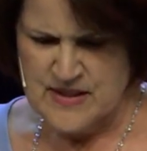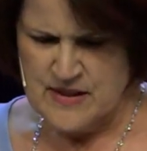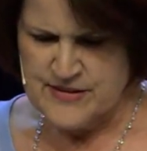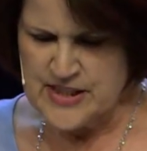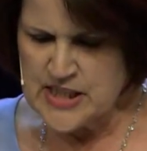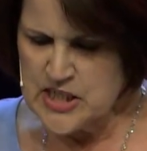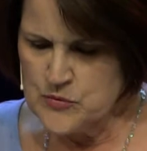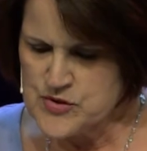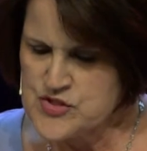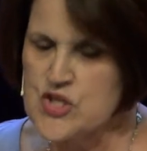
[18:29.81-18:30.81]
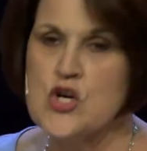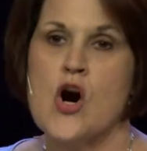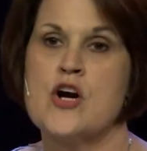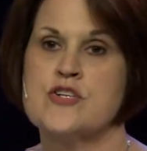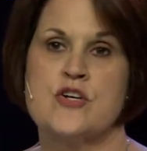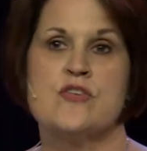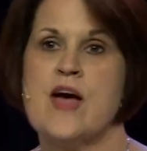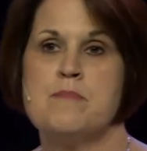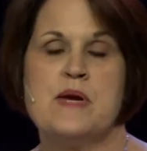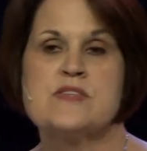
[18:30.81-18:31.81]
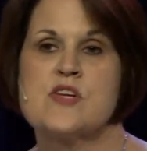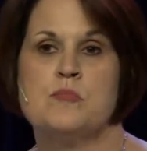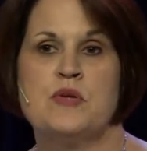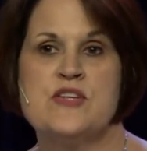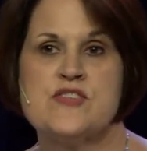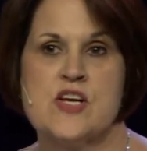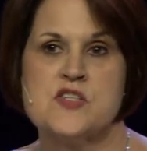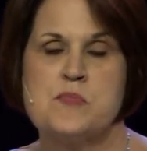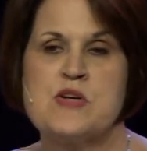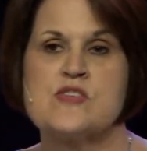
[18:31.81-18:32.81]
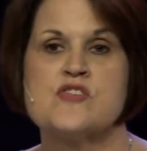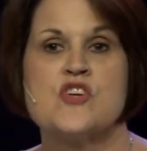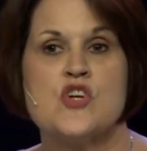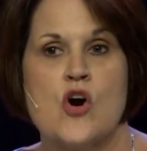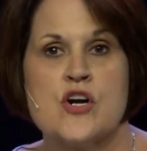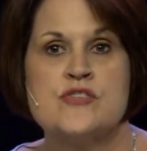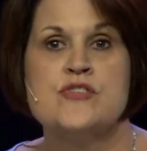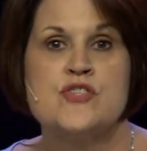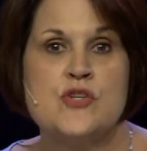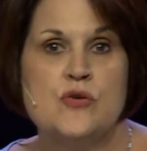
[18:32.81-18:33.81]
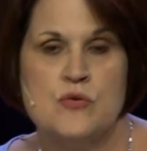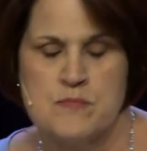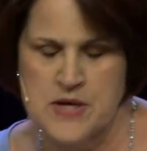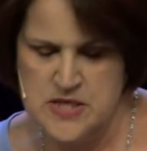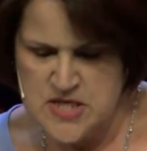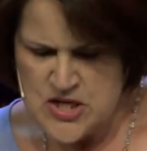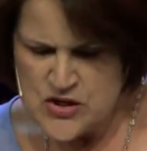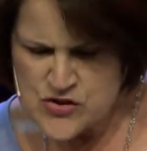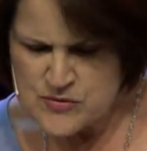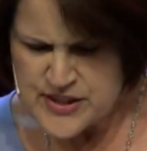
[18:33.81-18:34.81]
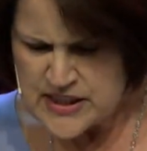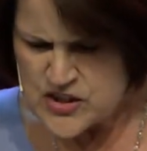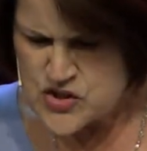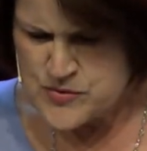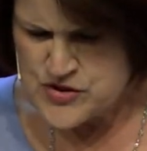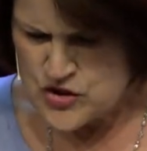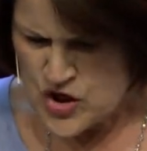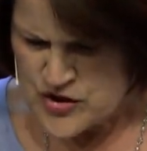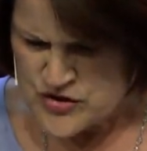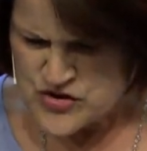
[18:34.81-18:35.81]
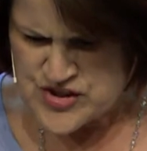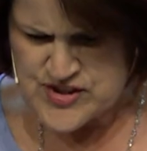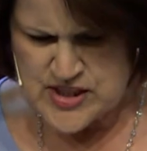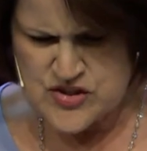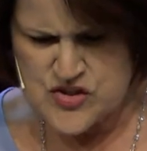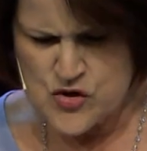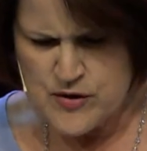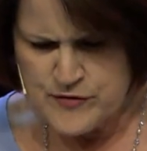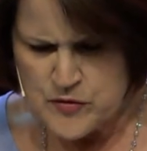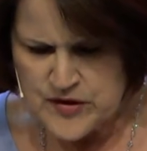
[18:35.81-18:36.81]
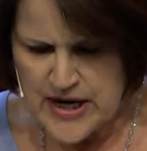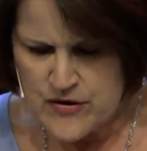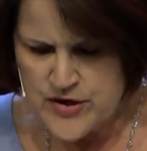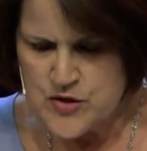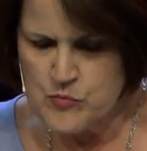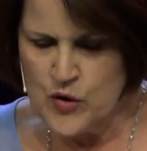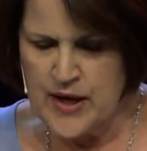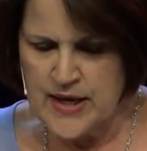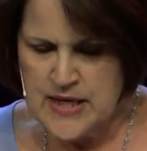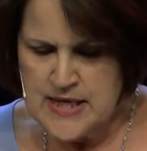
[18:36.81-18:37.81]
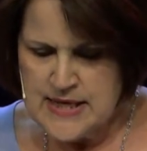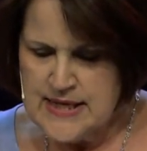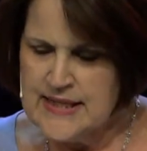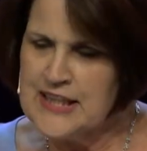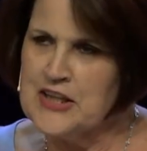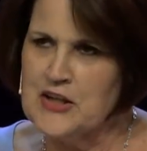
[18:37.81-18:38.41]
Thinking he was the gardener, that makes complete sense because it's a garden tomb. So, thinking she was a gardener, she said, Sir, if you've carried him away, can,